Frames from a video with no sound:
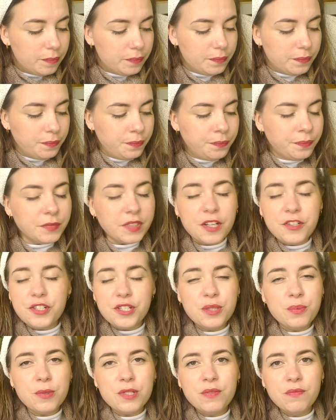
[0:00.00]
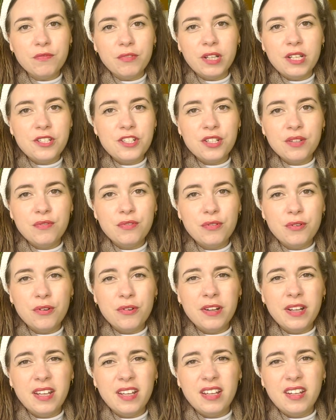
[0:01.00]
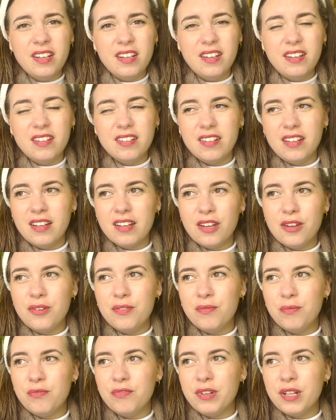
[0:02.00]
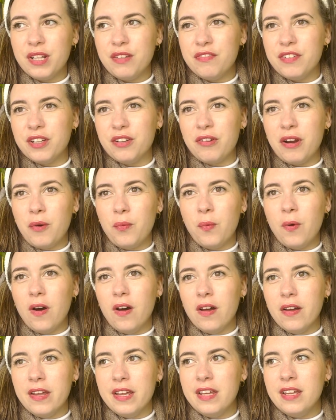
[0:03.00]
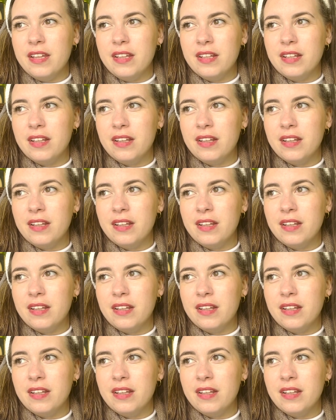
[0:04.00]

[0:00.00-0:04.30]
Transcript: I just wasn't reaching for it, and I couldn't really figure out why.